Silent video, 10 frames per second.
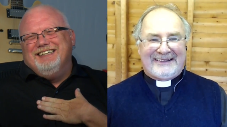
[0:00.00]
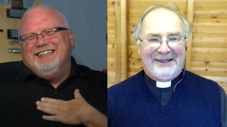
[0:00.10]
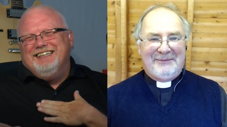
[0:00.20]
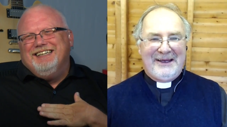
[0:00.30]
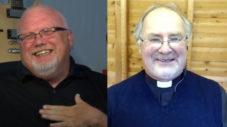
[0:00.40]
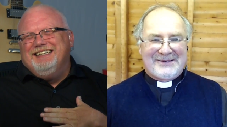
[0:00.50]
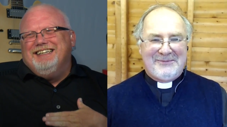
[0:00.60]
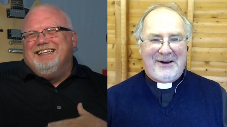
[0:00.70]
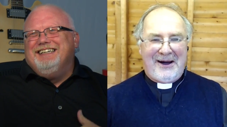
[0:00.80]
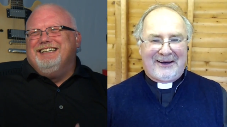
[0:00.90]

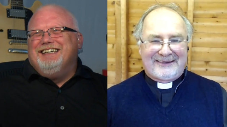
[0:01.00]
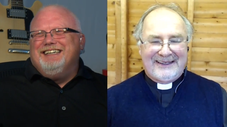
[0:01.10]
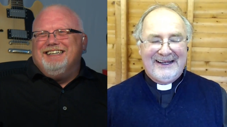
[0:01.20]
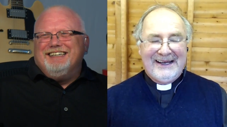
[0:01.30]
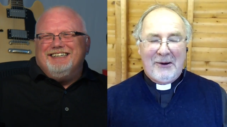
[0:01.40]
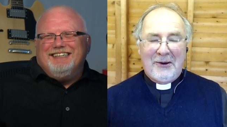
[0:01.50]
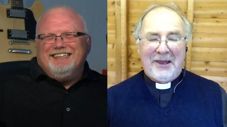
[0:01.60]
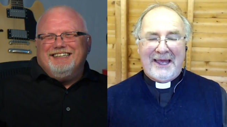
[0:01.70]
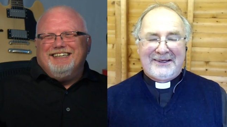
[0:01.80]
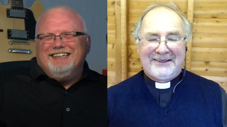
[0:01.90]
Speaker 1: exclamation marks.
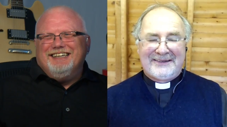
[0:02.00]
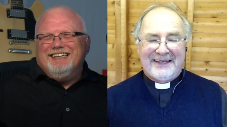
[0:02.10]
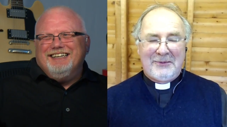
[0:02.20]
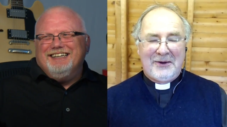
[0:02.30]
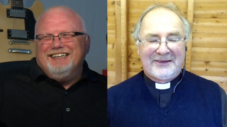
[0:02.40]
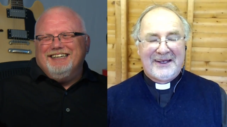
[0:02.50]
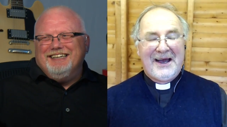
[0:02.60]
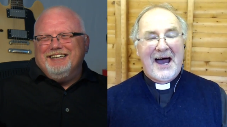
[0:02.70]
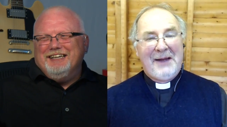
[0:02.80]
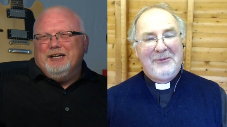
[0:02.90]
All I could say was,
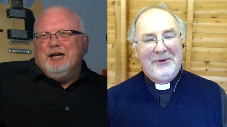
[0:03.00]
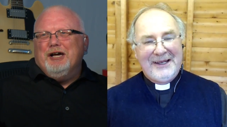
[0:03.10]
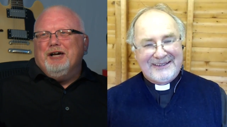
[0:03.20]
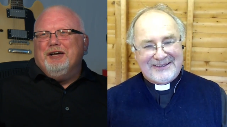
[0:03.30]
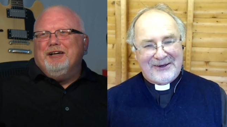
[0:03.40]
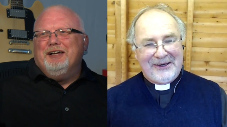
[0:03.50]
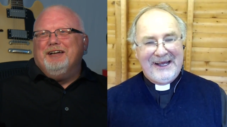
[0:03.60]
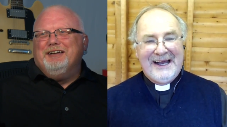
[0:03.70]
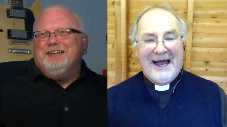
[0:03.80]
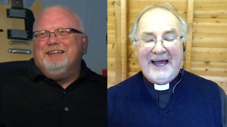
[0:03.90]
I'm really
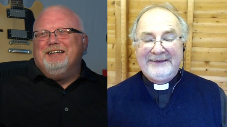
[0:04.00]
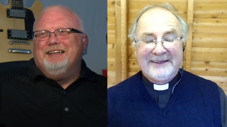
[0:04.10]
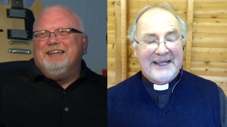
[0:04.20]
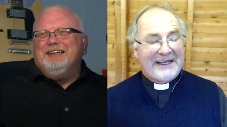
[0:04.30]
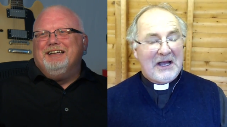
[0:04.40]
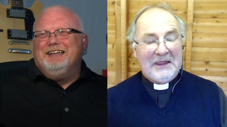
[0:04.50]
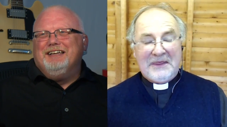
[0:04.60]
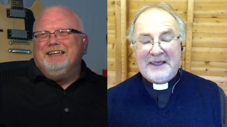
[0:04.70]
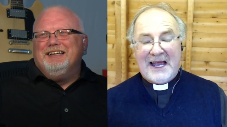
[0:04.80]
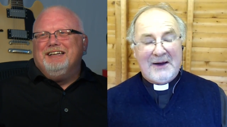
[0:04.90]
sorry. I did. I
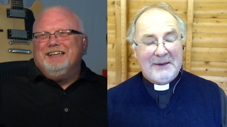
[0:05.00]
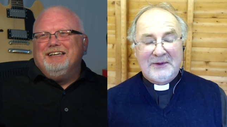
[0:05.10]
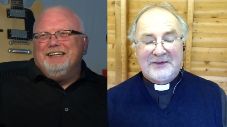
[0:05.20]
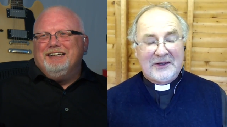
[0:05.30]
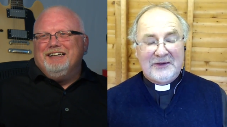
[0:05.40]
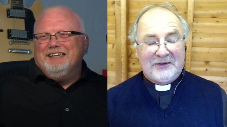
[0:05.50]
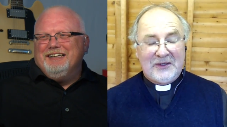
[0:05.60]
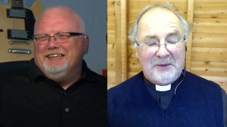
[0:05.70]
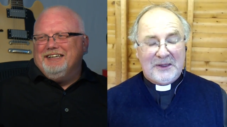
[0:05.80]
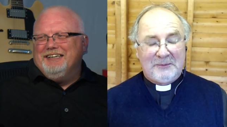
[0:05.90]
can't think how I was so
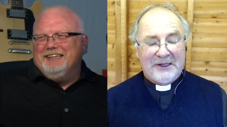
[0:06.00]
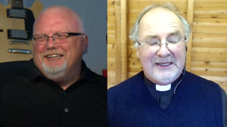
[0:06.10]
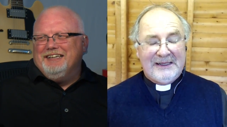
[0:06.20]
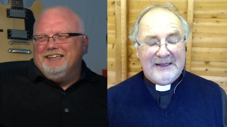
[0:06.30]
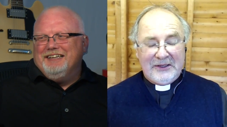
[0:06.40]
stupid. But,